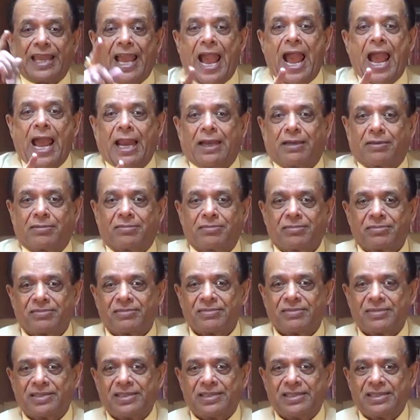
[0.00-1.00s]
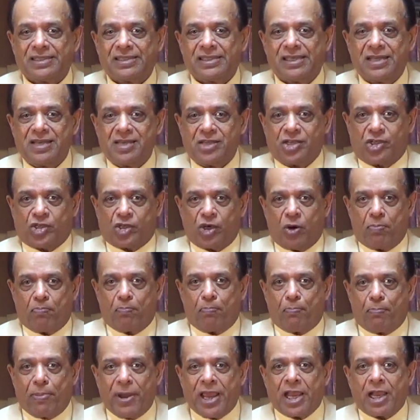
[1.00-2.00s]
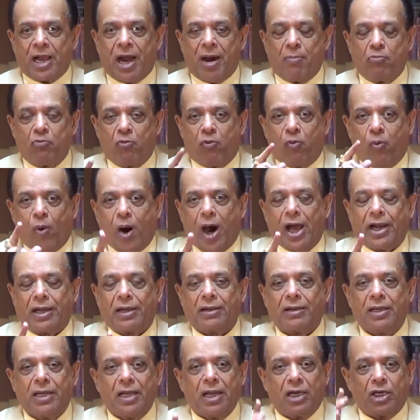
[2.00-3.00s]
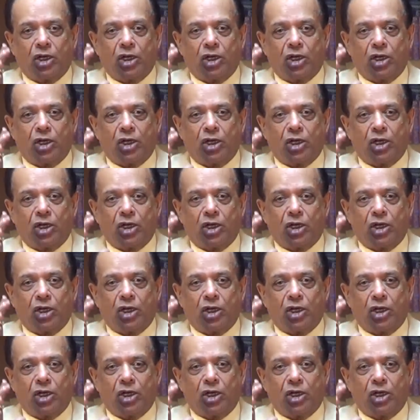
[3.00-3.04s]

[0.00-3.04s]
can. So become one.